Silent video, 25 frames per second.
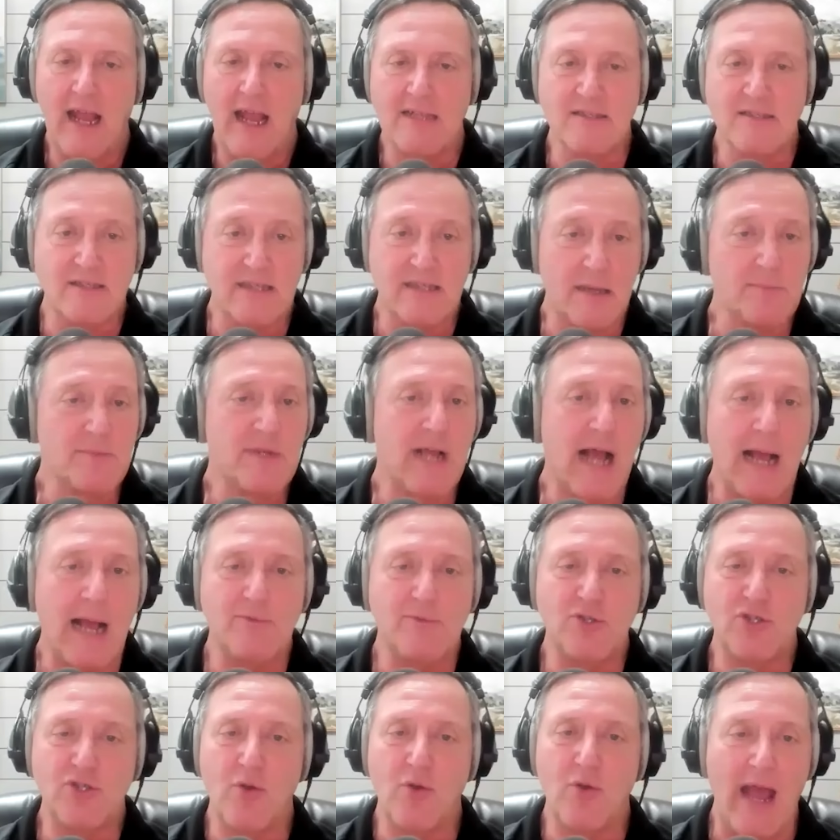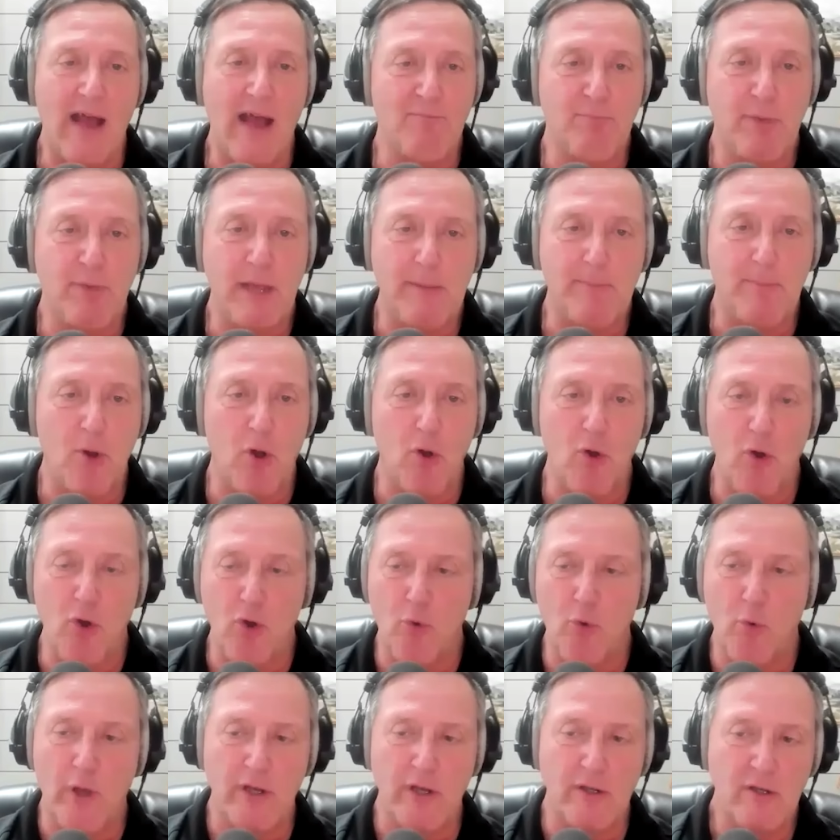And sometimes you have people
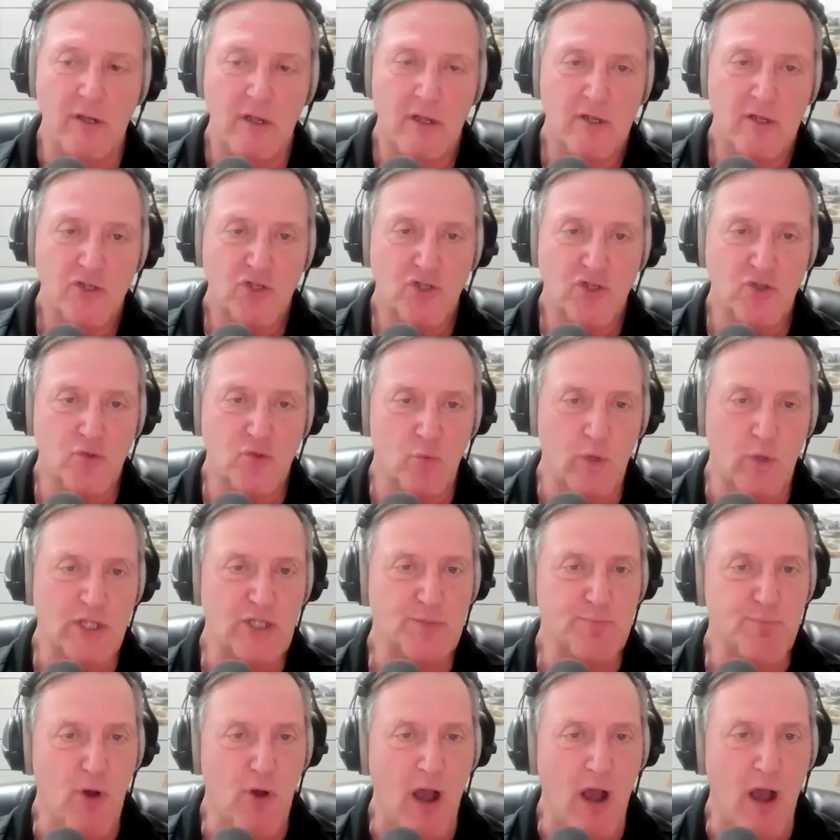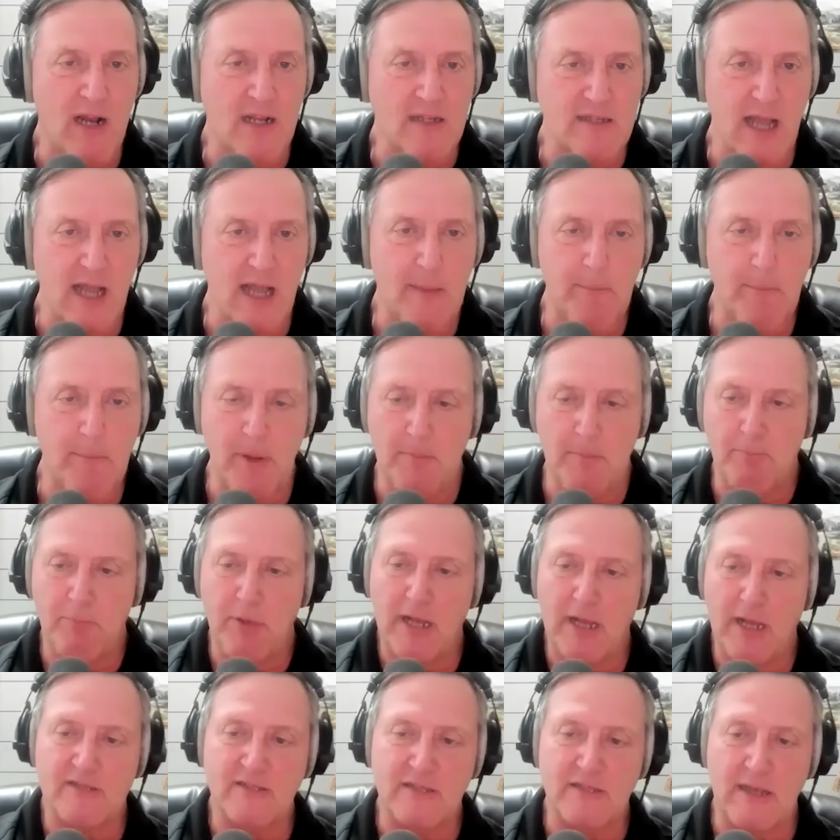who would switch product up
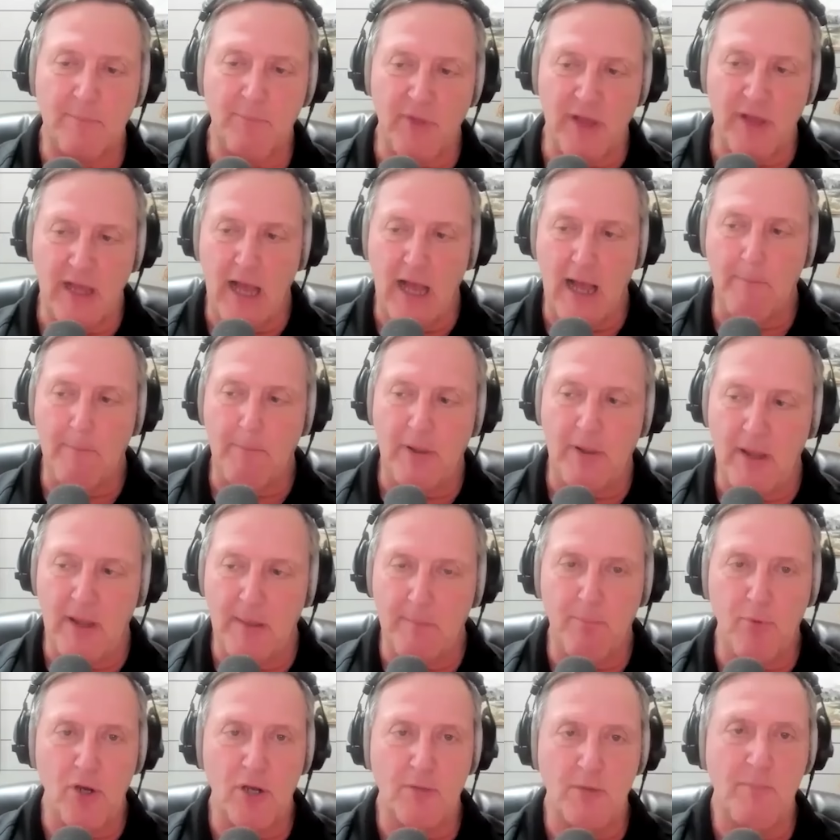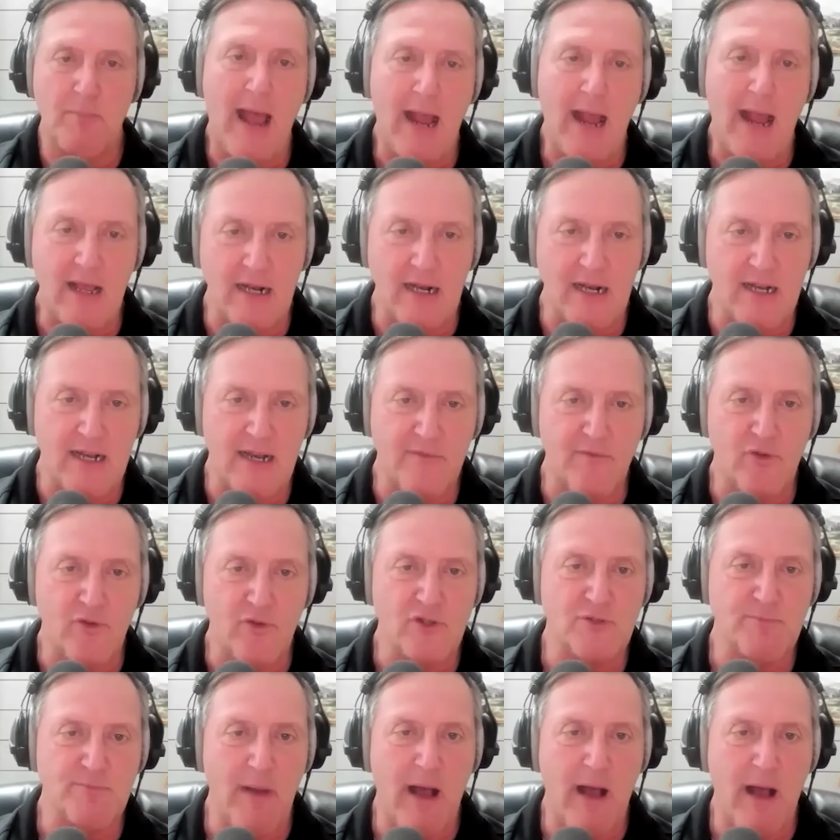and pick something up and then put it back at a
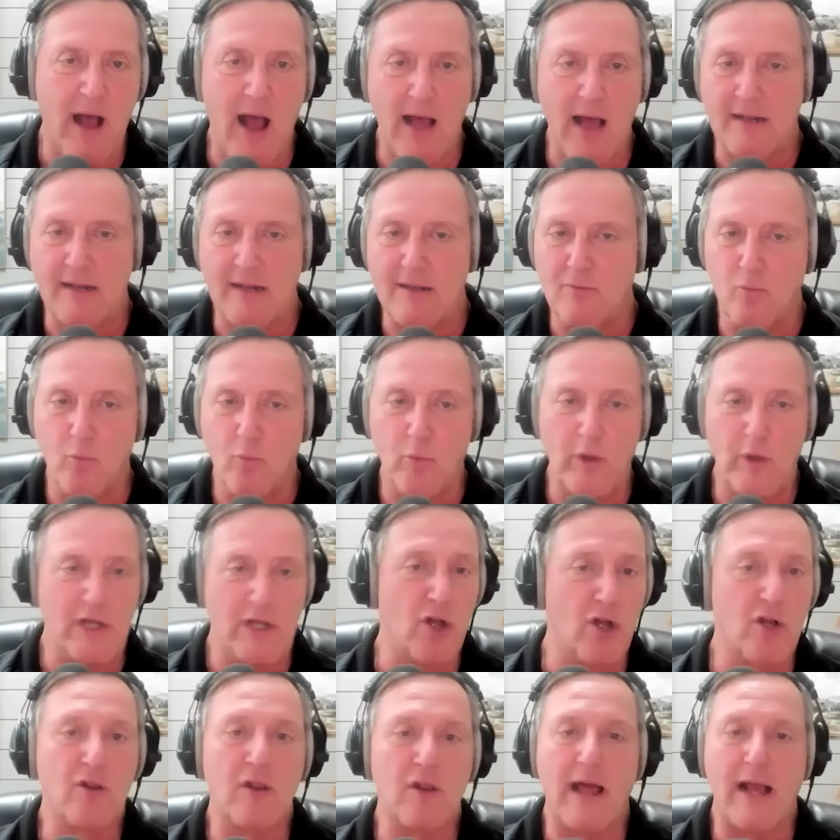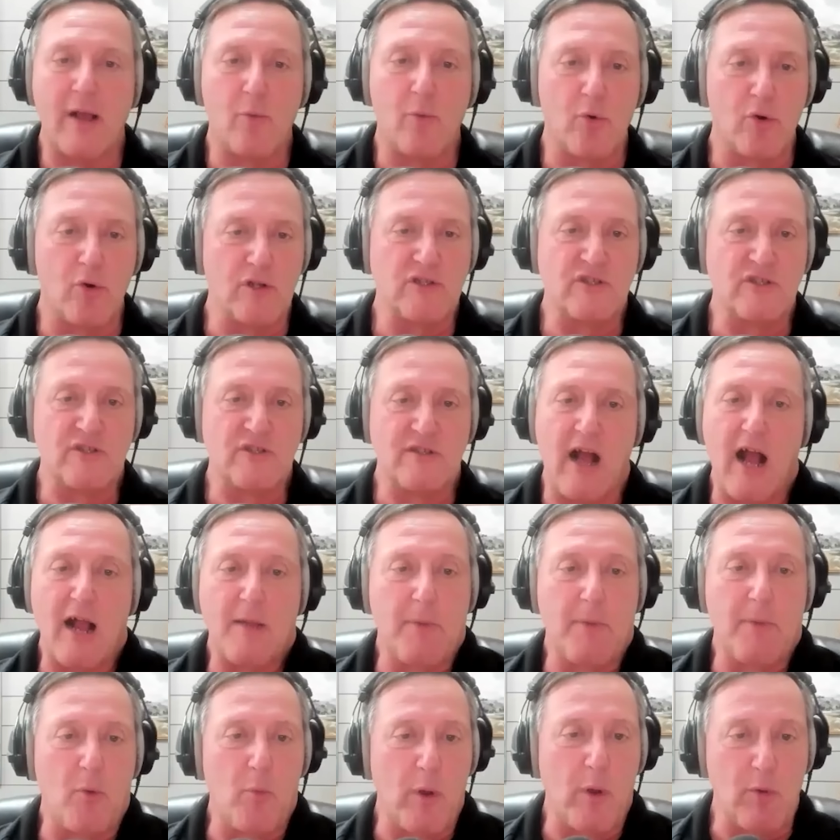different spot. And we'd look like we're in
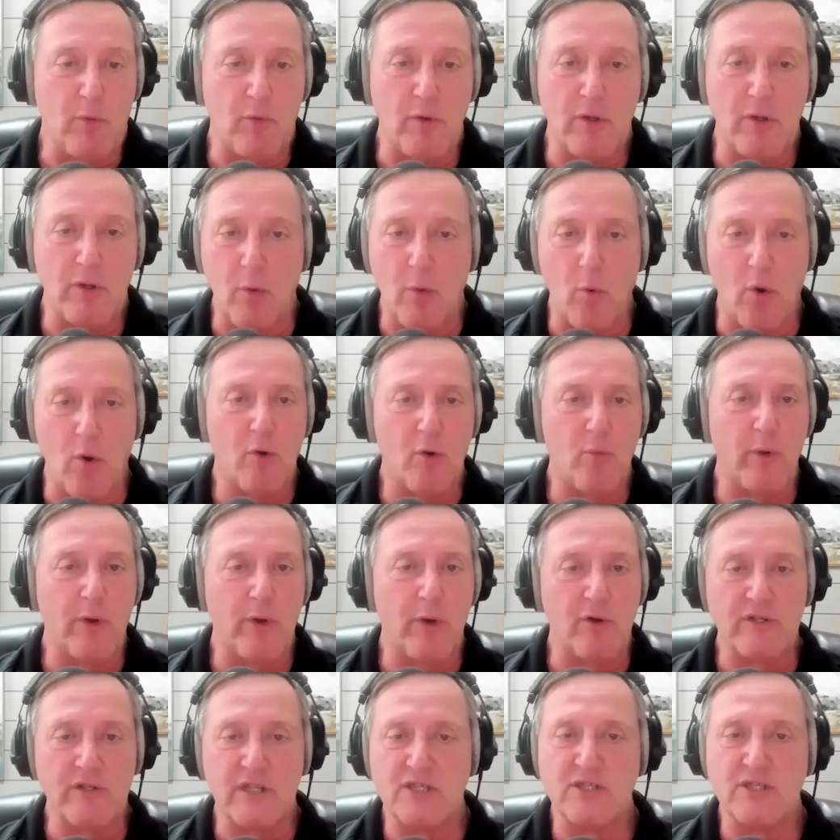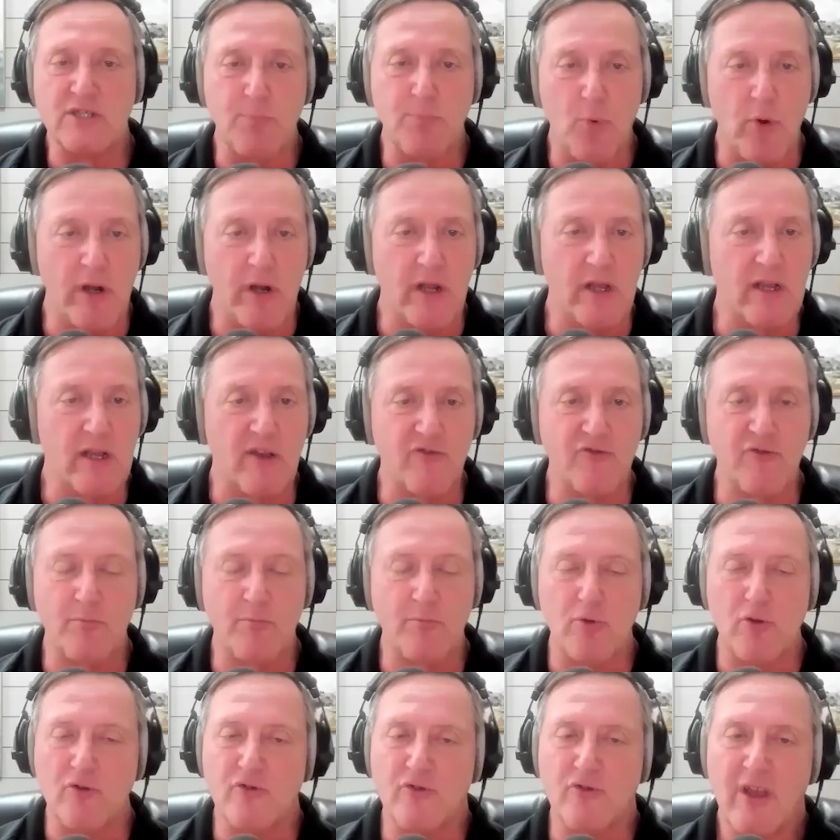stock, but we really weren't. We were disappointing
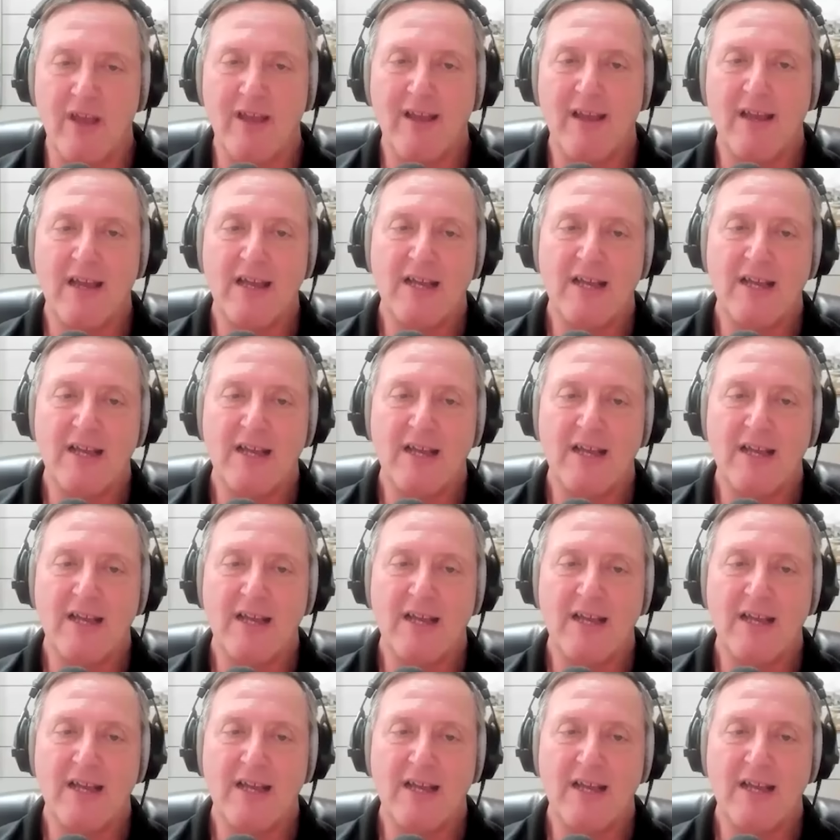customers.